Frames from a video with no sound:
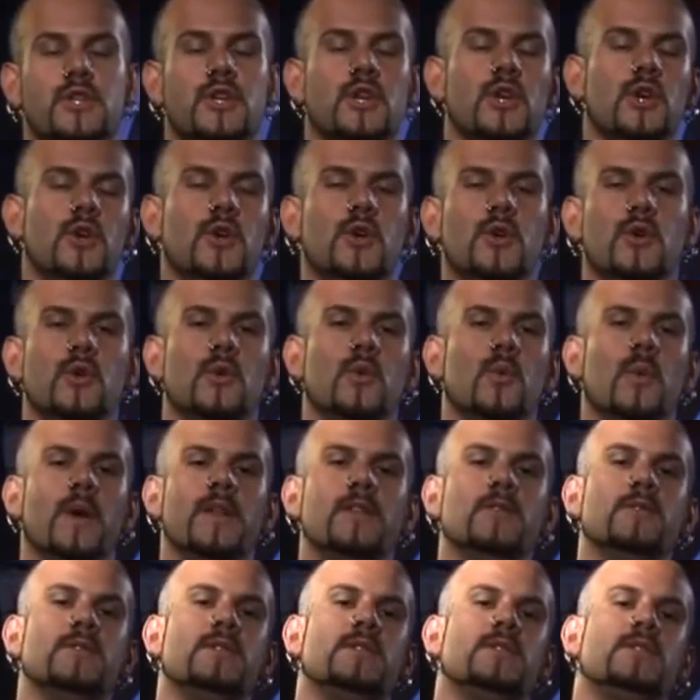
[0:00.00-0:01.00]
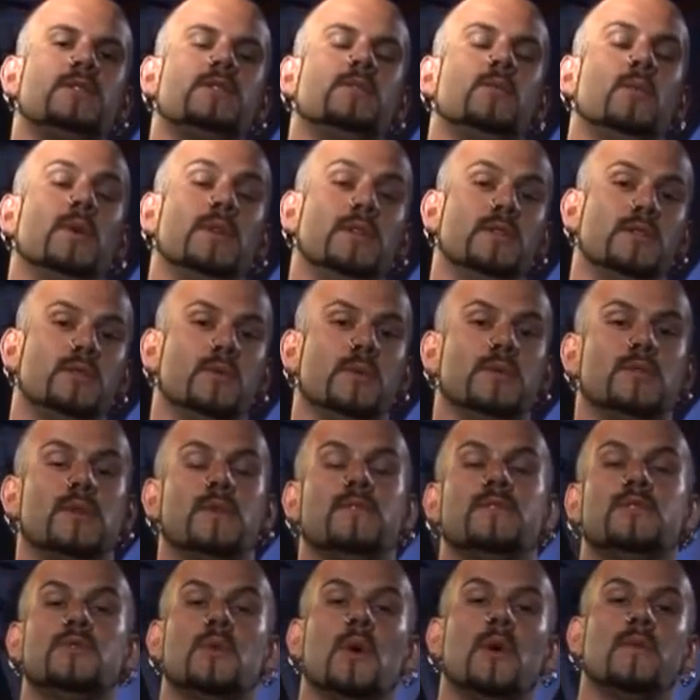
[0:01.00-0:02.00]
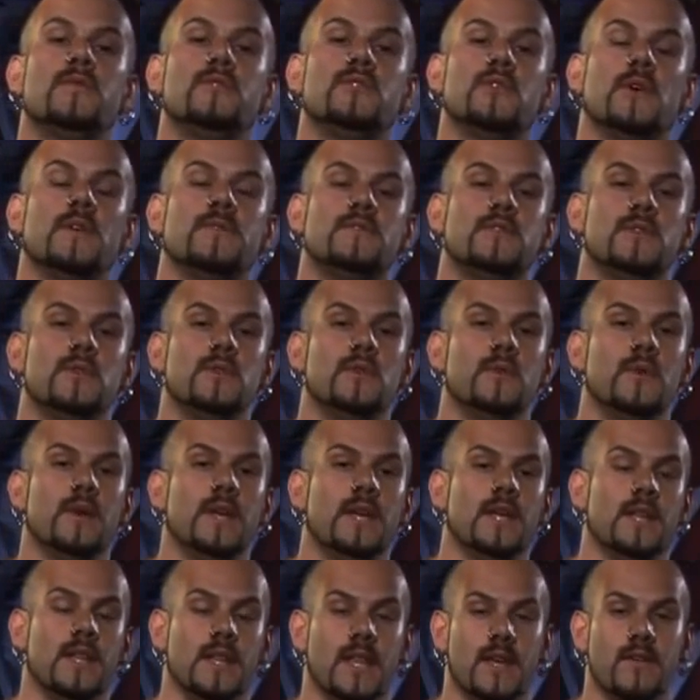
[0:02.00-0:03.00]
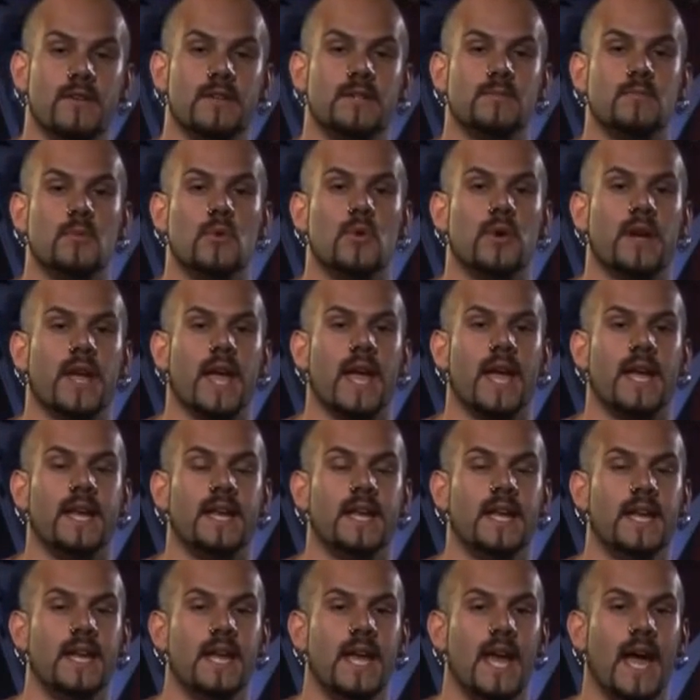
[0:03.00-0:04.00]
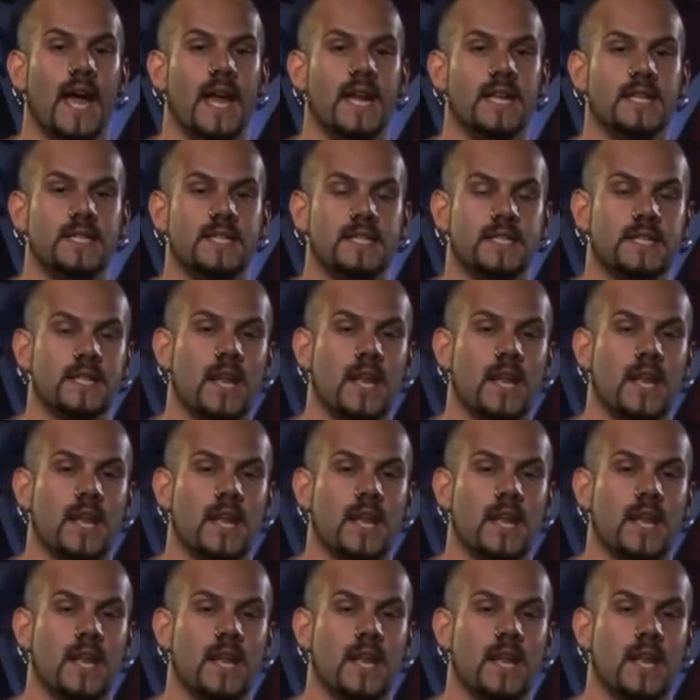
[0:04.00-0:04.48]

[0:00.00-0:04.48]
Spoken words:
2, when you switch over to overdrive 2, you'll hear there is more gain and it's